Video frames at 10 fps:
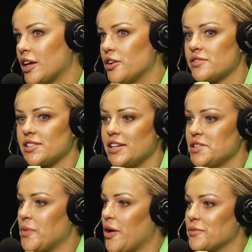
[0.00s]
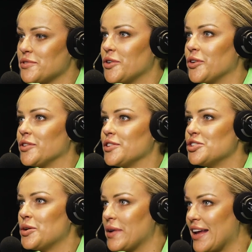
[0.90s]
And obviously, his mind was not on the
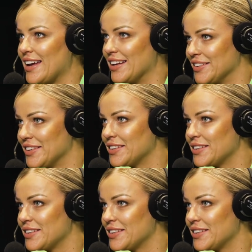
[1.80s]
job at hand